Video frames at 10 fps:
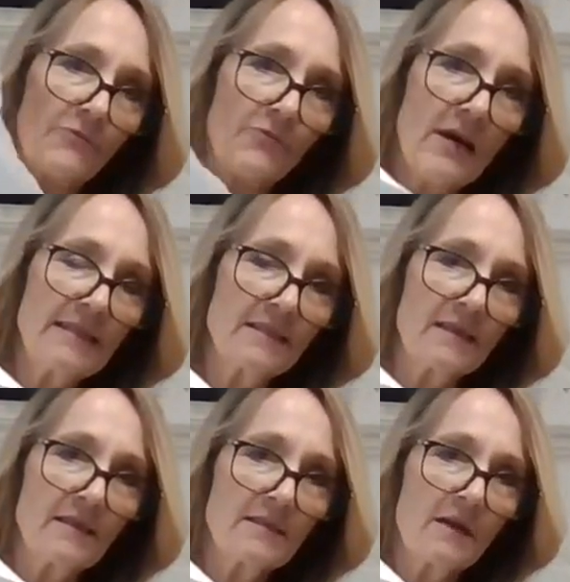phrase is
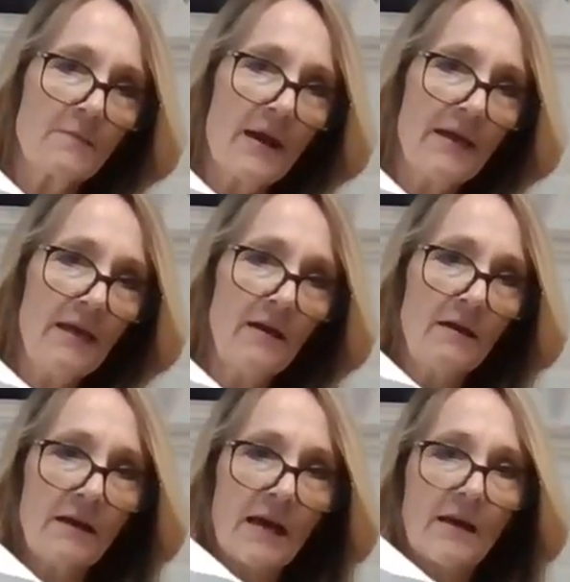going to start about
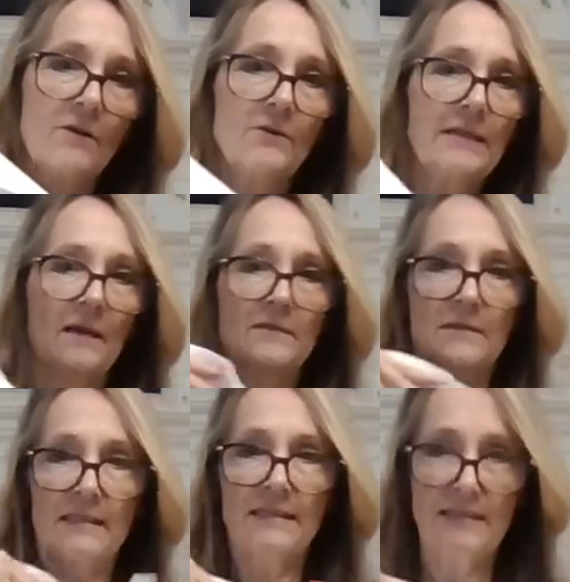here and go down.
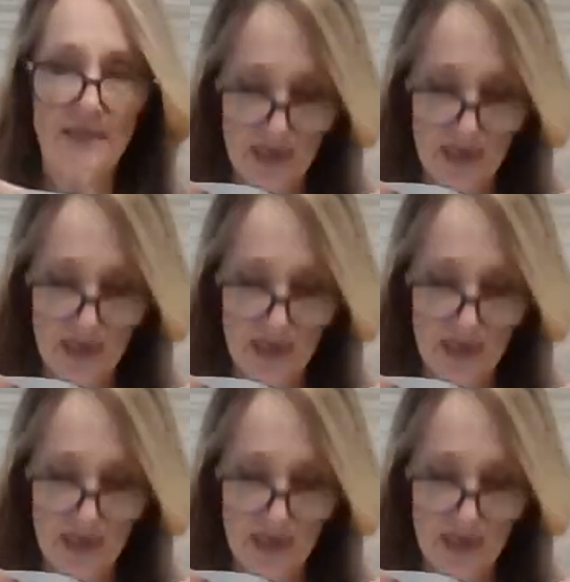So let's see